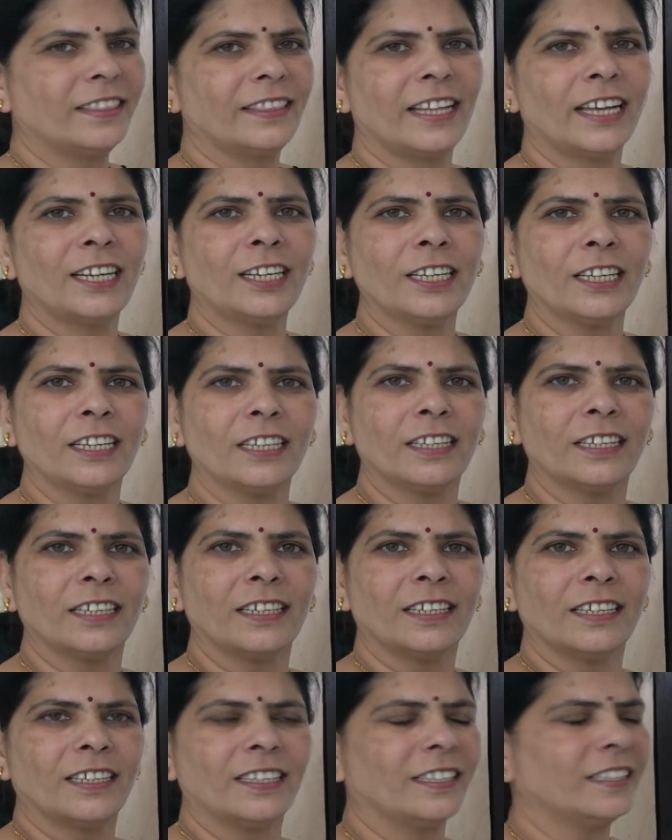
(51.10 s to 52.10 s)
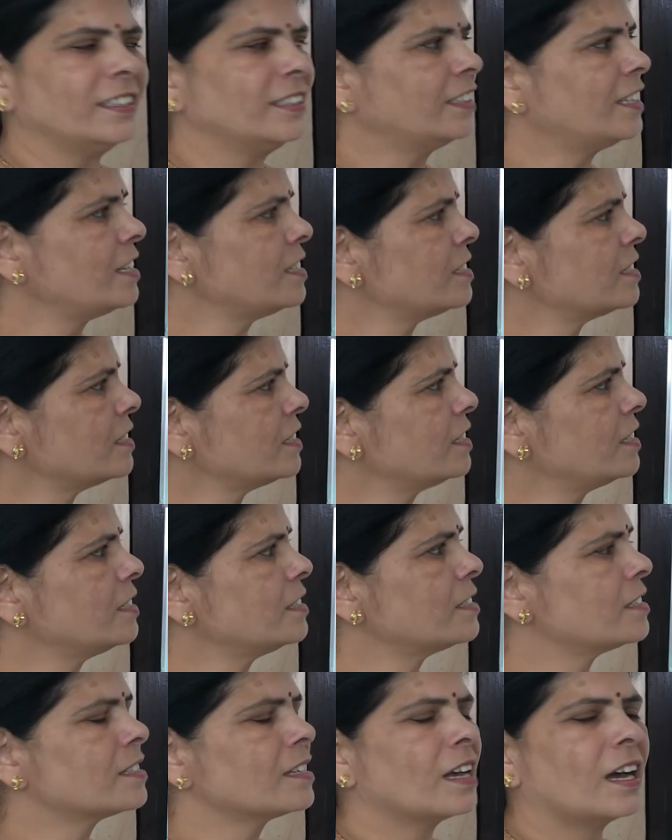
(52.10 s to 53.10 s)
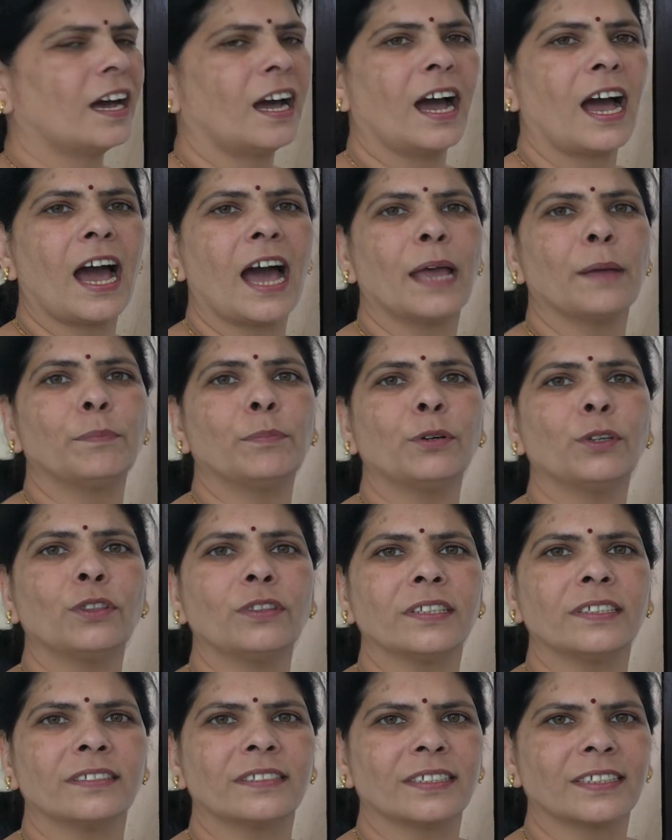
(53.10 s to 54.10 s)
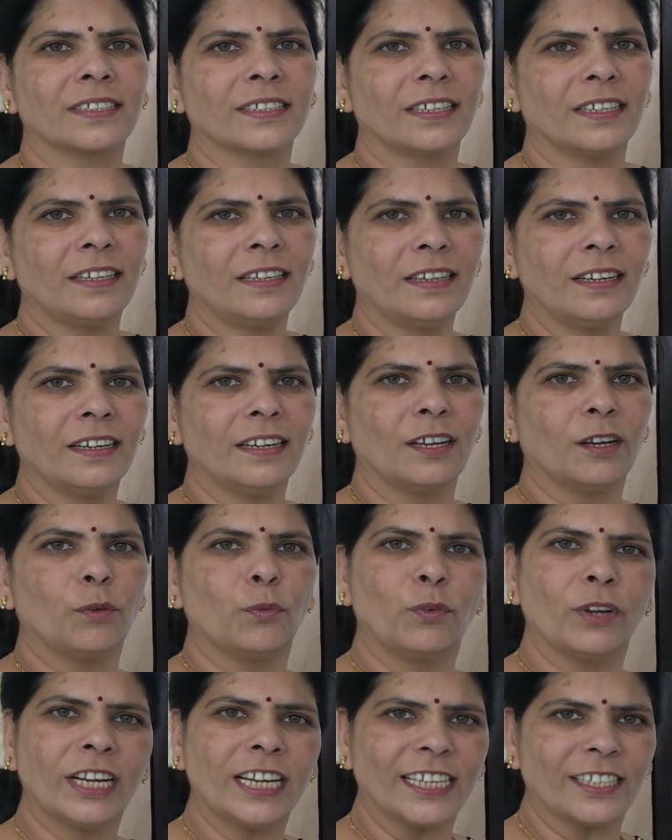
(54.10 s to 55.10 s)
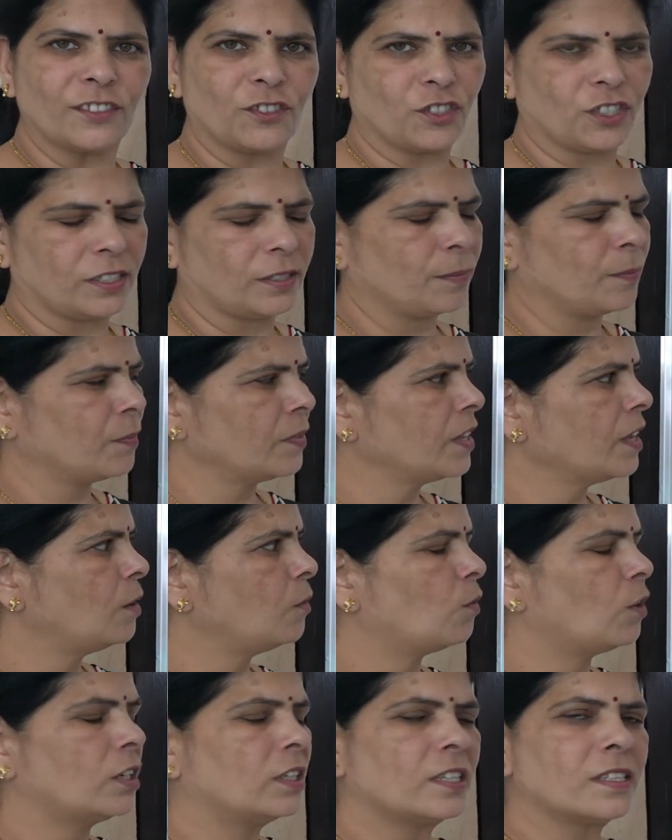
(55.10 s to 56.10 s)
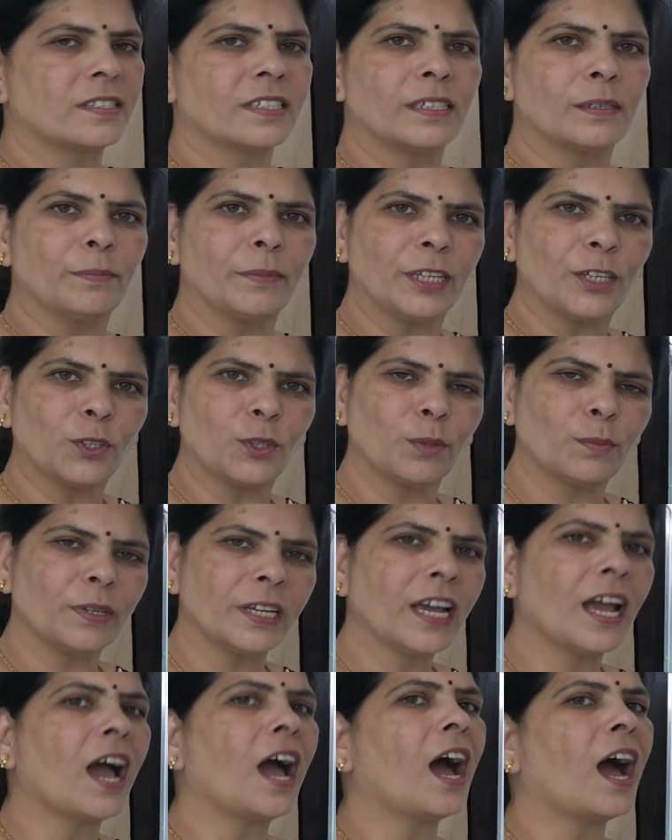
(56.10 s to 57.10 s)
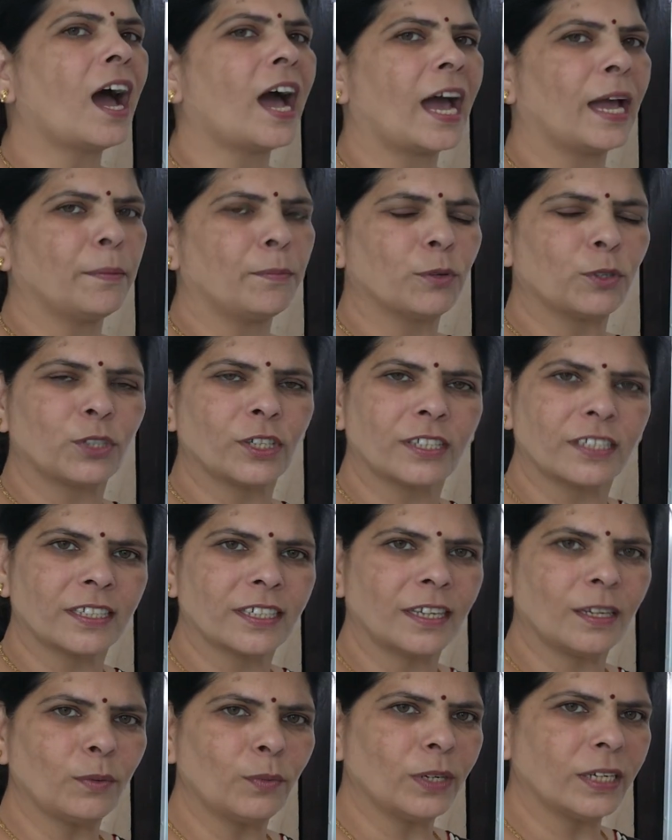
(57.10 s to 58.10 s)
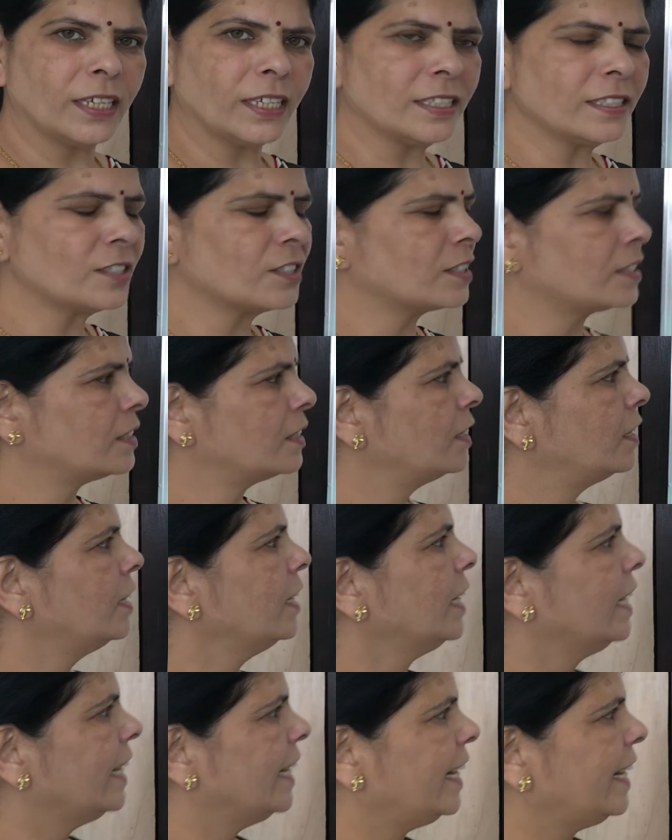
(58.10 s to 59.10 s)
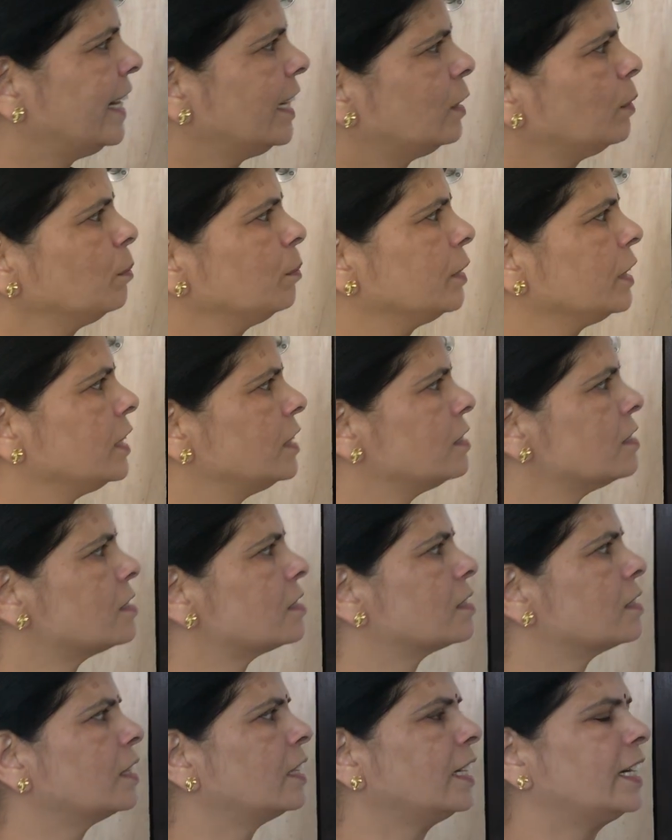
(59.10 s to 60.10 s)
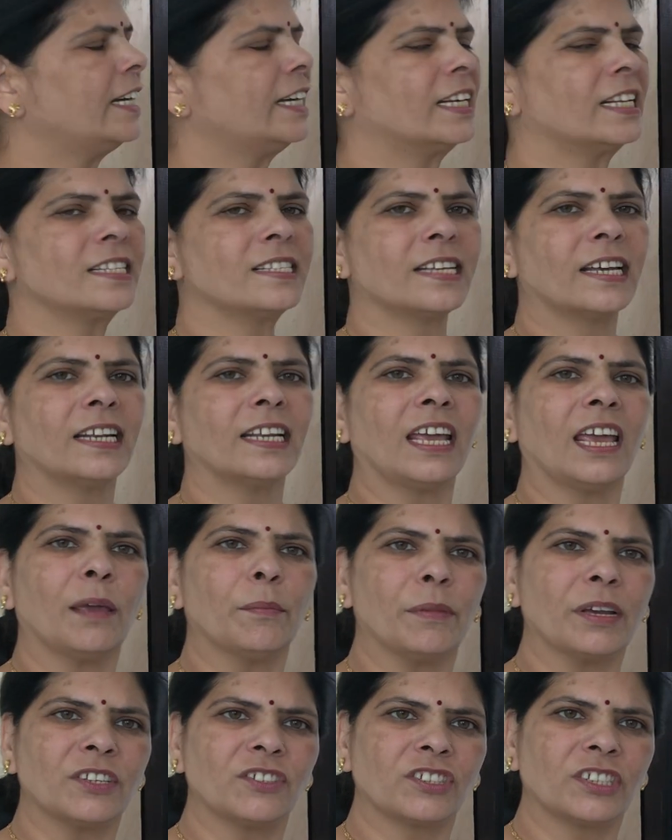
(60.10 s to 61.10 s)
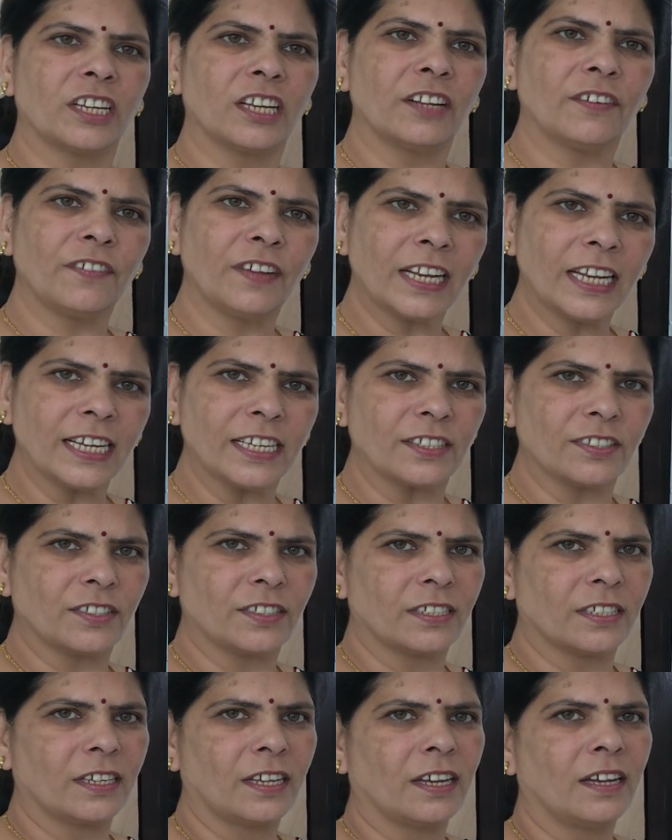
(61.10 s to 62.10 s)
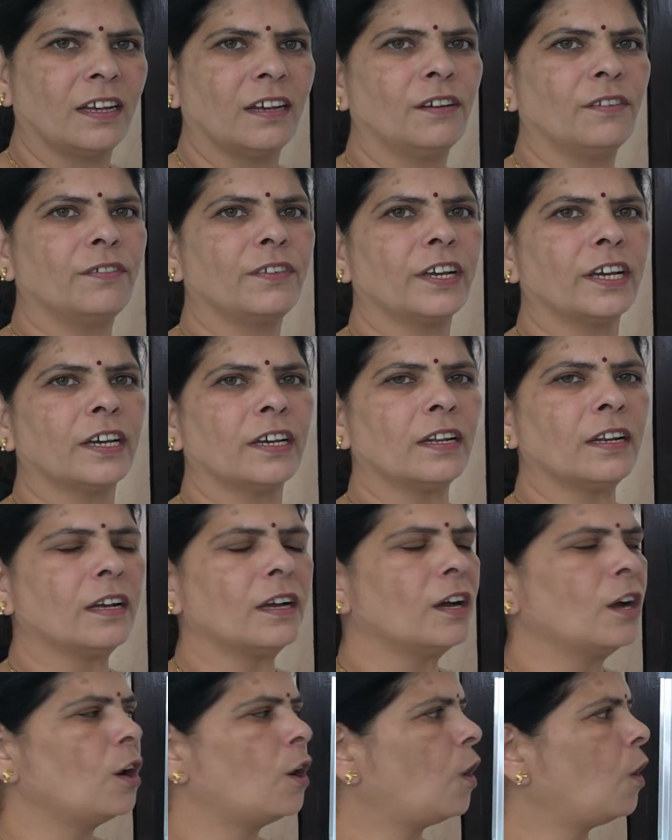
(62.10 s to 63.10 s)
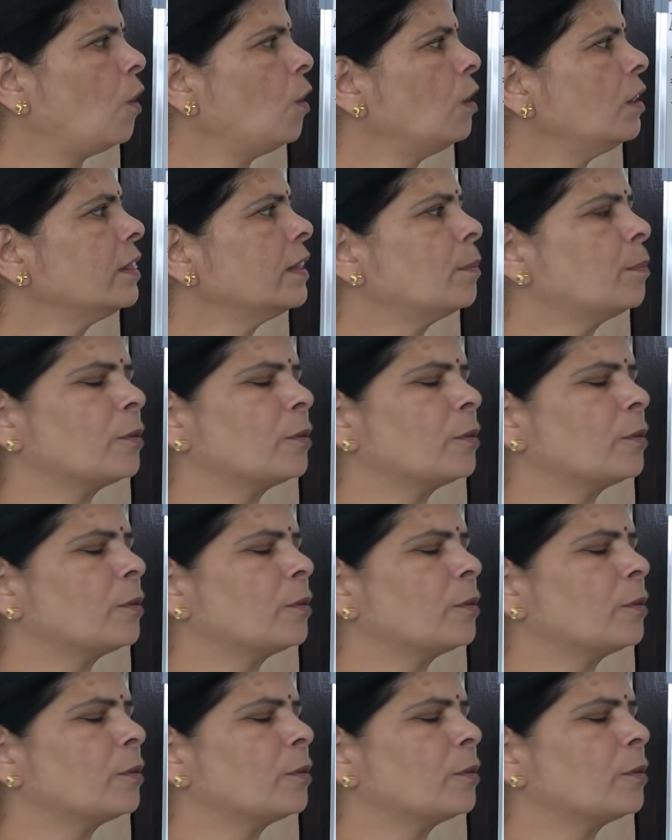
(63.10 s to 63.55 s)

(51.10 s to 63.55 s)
then this is a hypothetical village. What does it mean to be hypothetical village? It means it is an imaginary village where all the